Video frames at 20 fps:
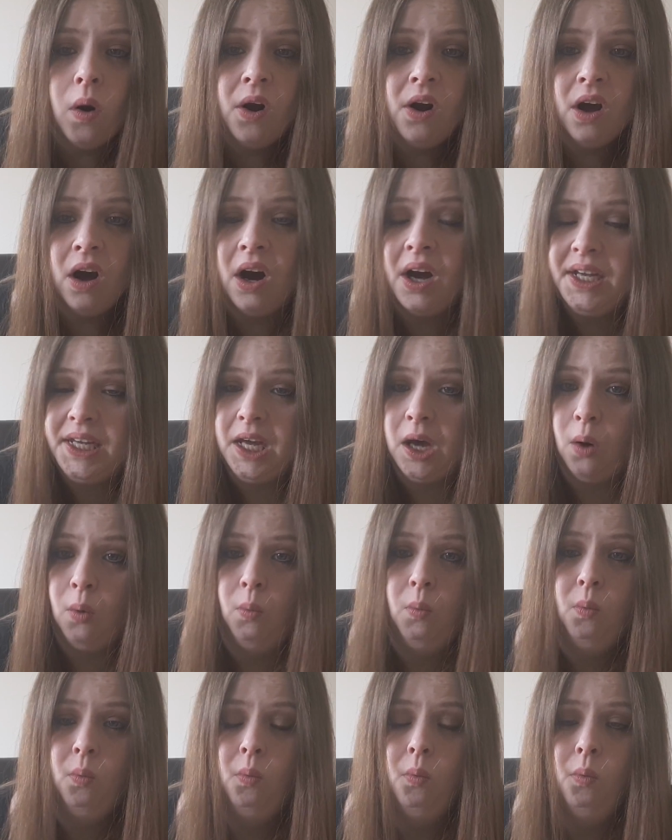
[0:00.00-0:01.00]
what I
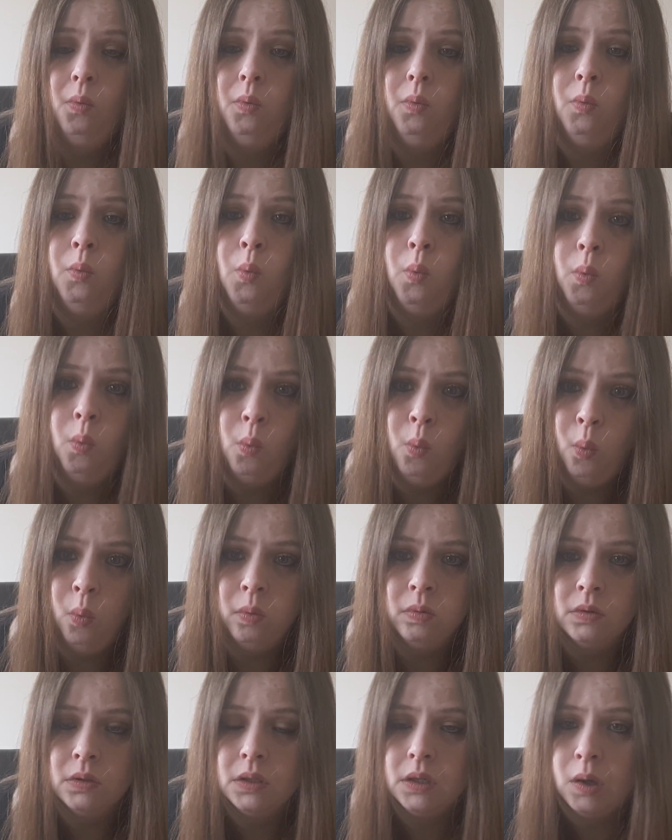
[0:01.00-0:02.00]

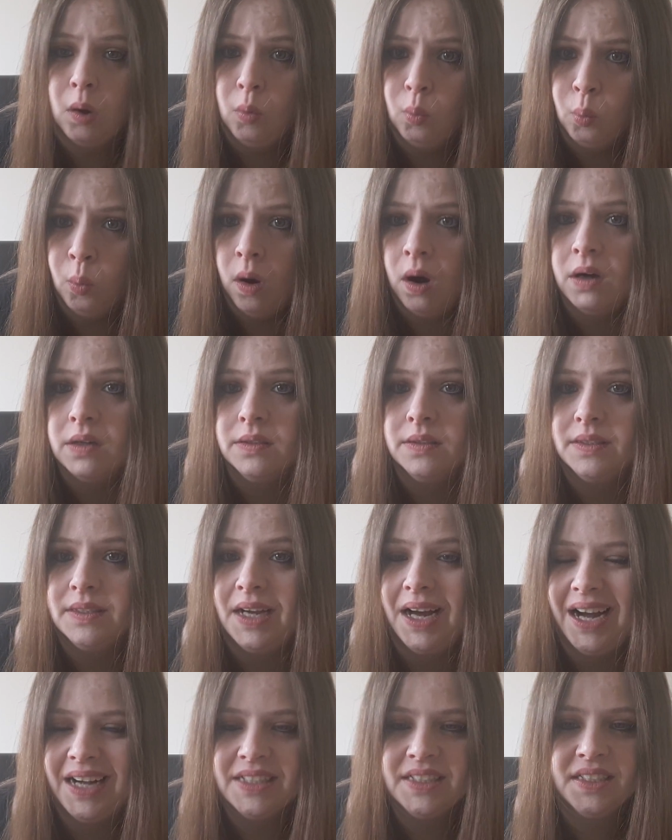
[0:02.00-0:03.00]
want
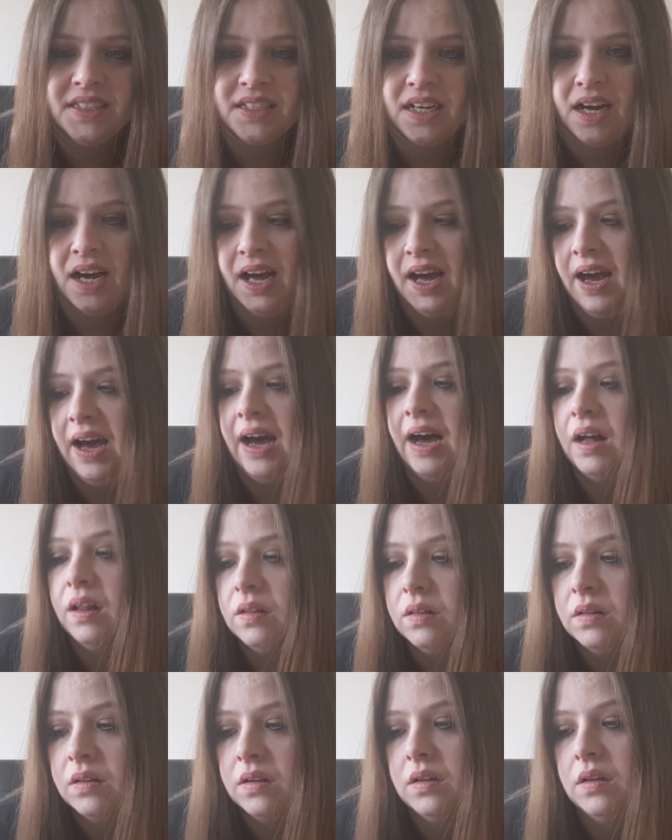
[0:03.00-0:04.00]
and to
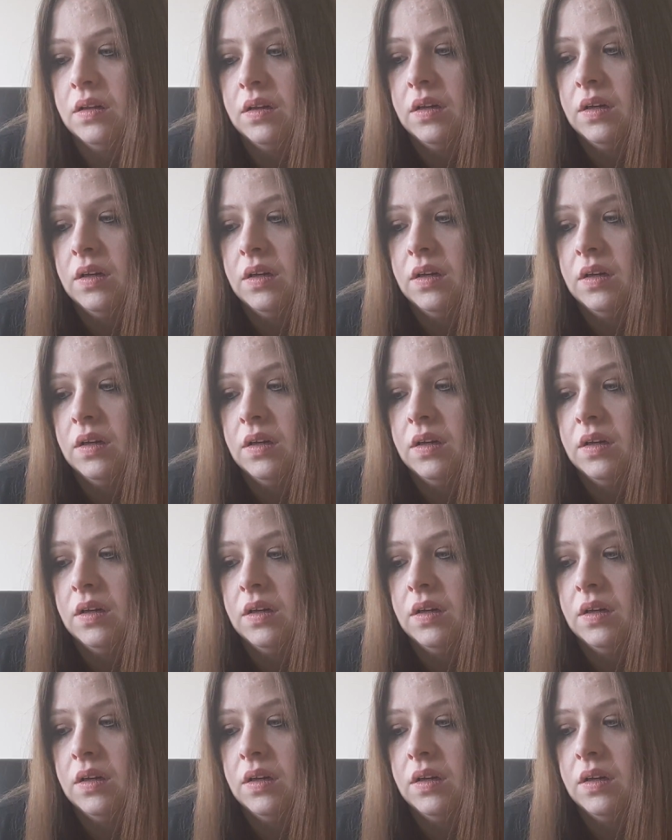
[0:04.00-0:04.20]
hell.